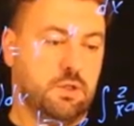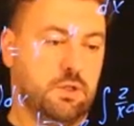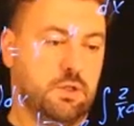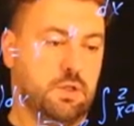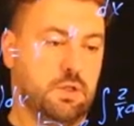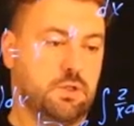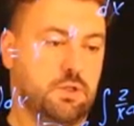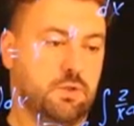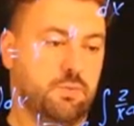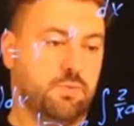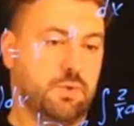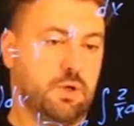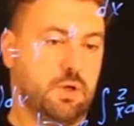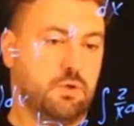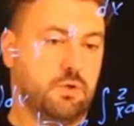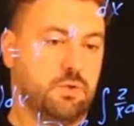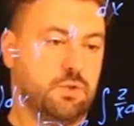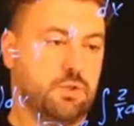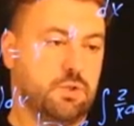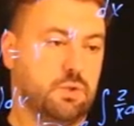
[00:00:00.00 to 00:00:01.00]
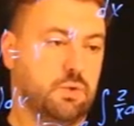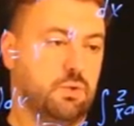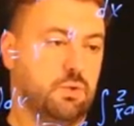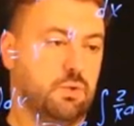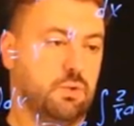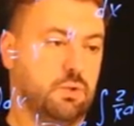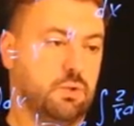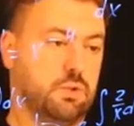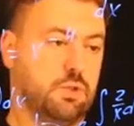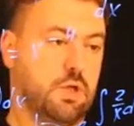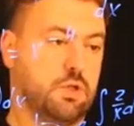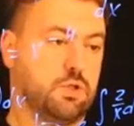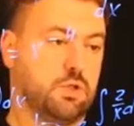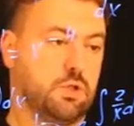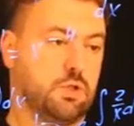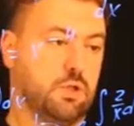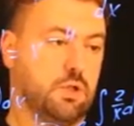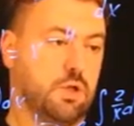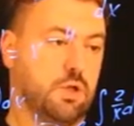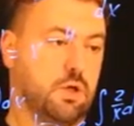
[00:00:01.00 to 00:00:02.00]
e to power 2
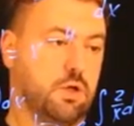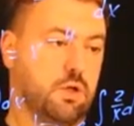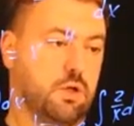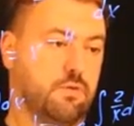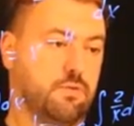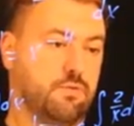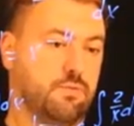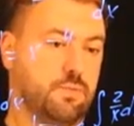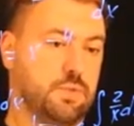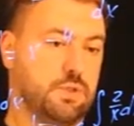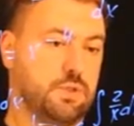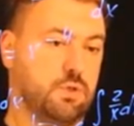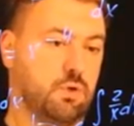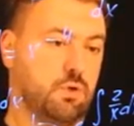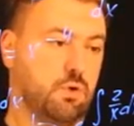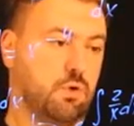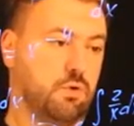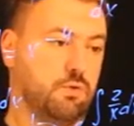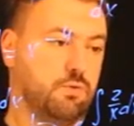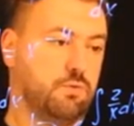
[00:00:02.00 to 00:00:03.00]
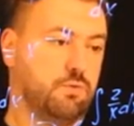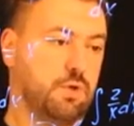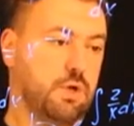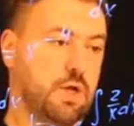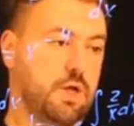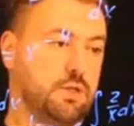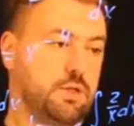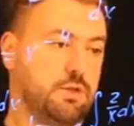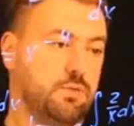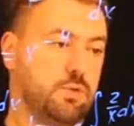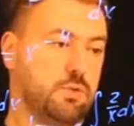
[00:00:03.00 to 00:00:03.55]
natural logarithms of x.